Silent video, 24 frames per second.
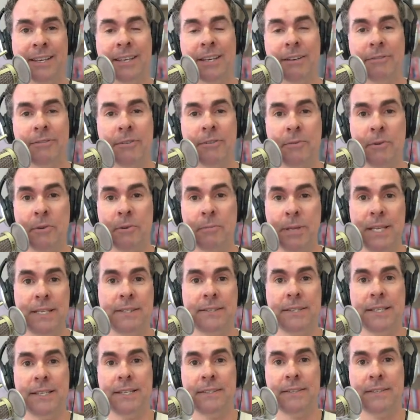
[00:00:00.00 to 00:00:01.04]
from your
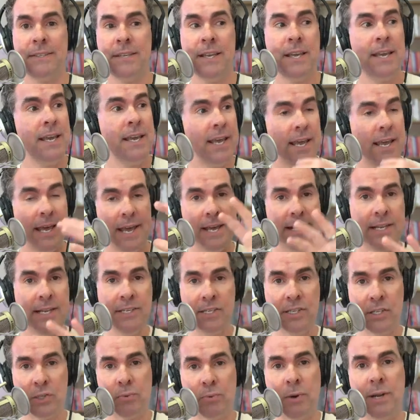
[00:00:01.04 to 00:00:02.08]
business and it's
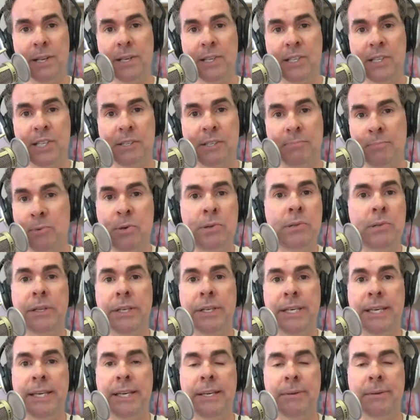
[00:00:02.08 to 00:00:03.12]
just running
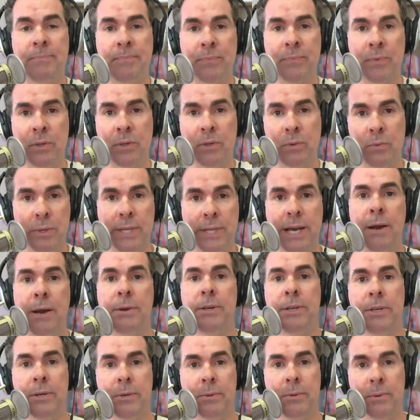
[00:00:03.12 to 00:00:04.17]
smoothly without
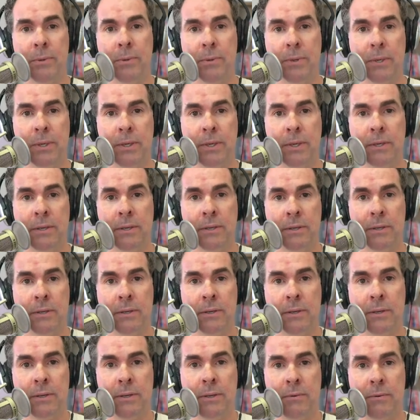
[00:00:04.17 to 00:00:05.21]
you,
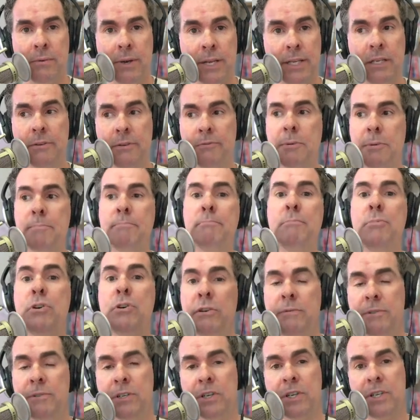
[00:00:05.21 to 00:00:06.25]
right? You've
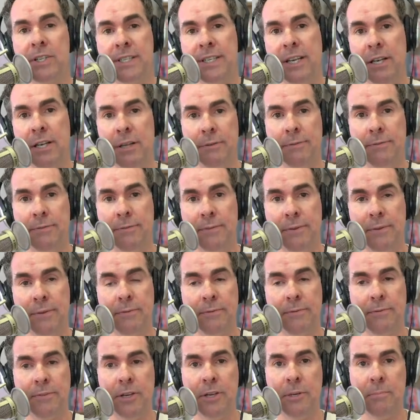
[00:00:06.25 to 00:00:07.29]
removed yourself
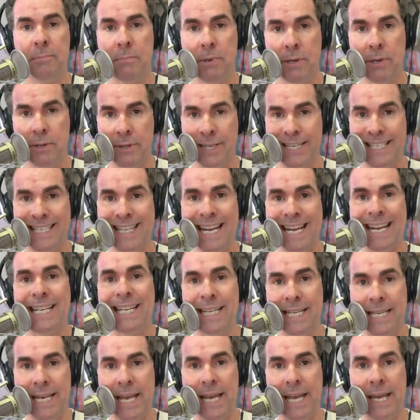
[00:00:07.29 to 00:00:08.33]
from the
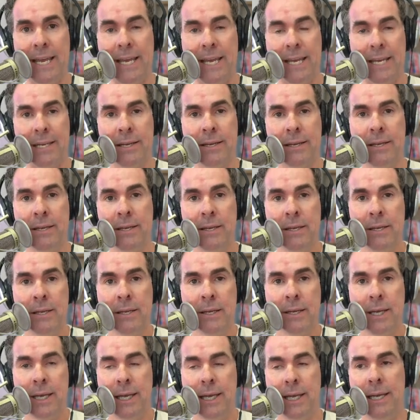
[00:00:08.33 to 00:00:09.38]
day-to-day,
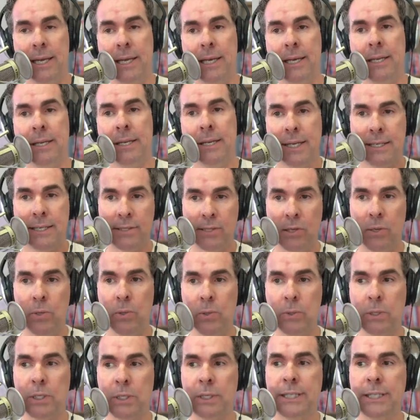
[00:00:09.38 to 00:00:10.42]
and it's the
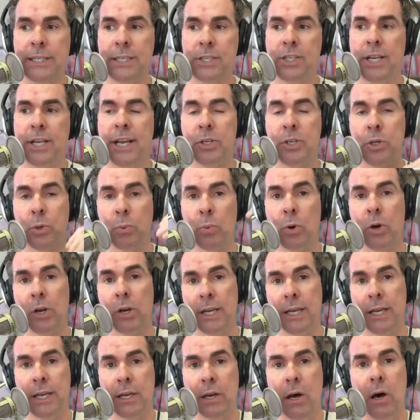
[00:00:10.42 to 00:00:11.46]
whole cliched, you're
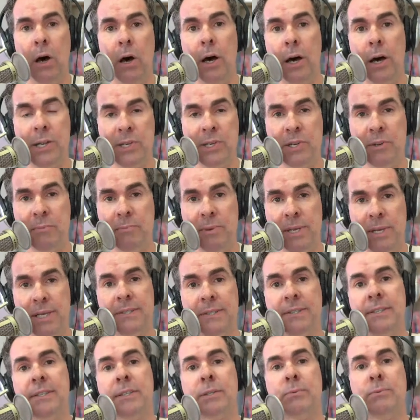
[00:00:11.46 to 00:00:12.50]
working on your
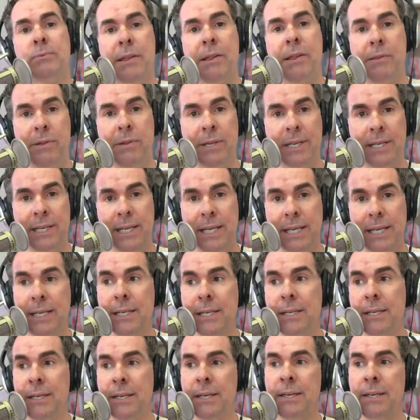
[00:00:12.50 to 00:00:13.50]
business rather than in